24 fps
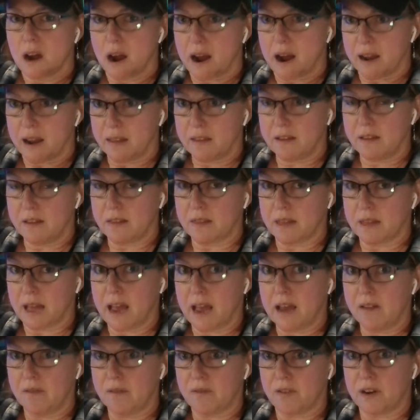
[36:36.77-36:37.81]
I think
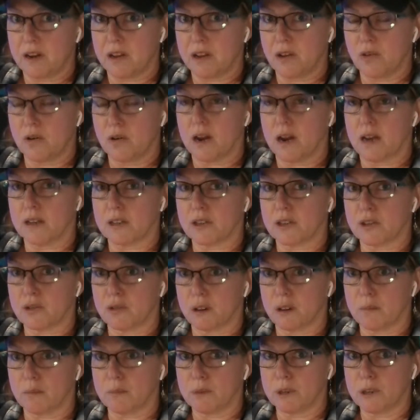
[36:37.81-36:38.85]
that video got
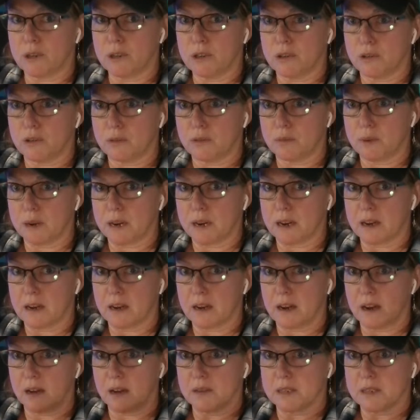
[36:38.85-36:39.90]
scrubbed too, but
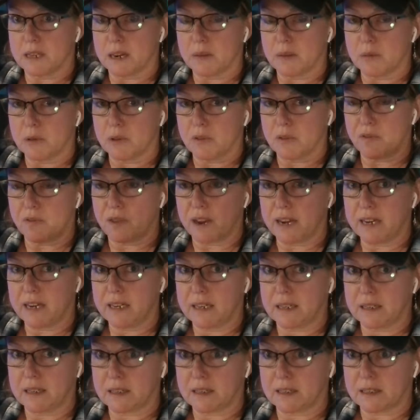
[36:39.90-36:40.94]
I was able to find
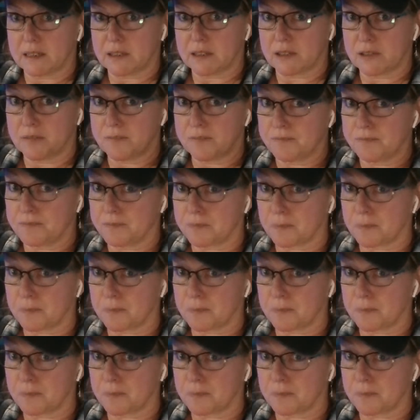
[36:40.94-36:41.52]
it still.